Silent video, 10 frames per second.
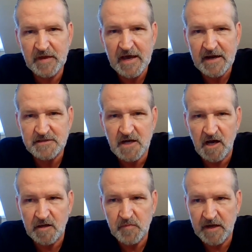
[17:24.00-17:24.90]

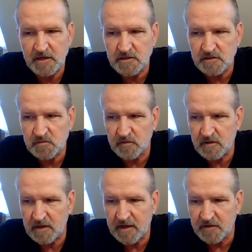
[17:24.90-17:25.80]
catatonic patients
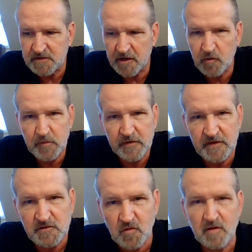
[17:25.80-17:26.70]
with the L-DOPA
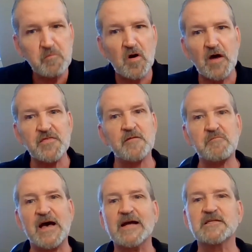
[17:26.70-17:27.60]
that sort of brought
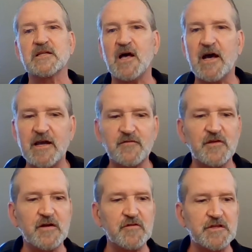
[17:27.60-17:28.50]
them back to life
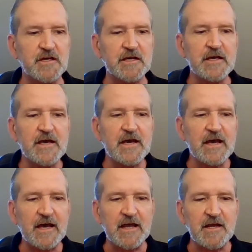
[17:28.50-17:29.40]
and everything.
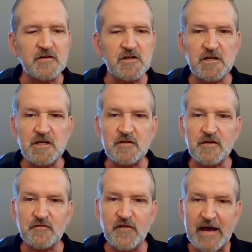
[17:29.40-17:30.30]
And
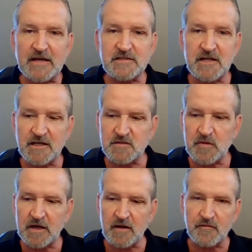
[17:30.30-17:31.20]
it fascinates
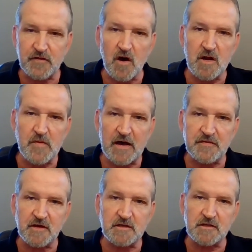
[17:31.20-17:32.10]
me, and I've thought
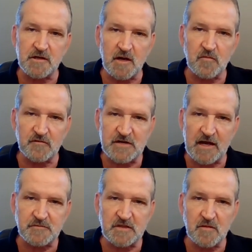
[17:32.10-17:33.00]
about this a number of
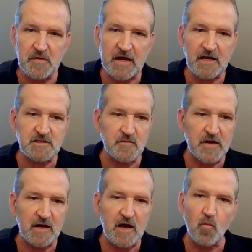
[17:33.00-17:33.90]
times in the past
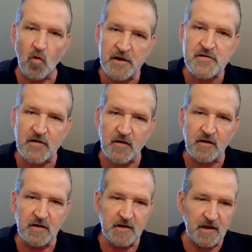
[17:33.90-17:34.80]
I
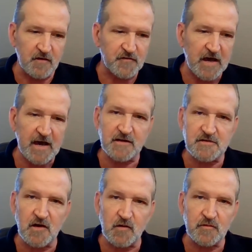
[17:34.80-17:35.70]
wonder if
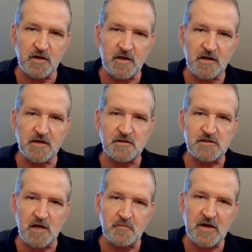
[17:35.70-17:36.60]
catatonia
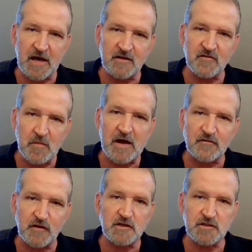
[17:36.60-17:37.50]
is some kind of a
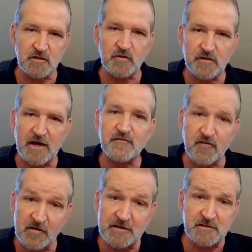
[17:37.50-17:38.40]
malfunction with that
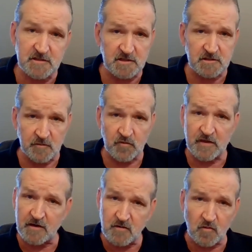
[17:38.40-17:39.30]
freeze system, with
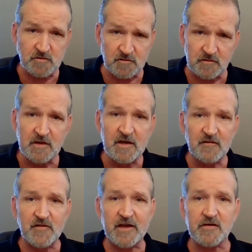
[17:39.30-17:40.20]
that dorsal
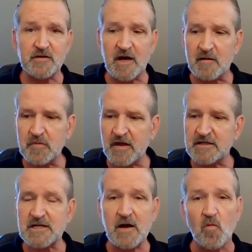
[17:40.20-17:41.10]
vagal
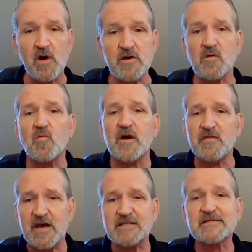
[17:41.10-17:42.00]
complex, and I wonder where
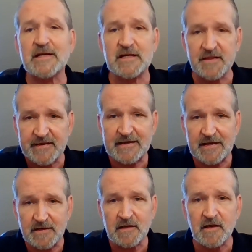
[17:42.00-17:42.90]
that's going to
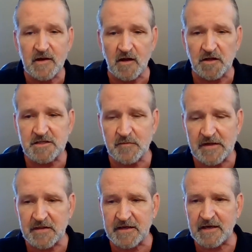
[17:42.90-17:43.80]
lead
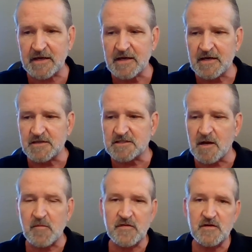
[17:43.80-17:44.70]
ultimately
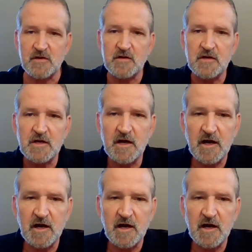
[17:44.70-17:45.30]
some of the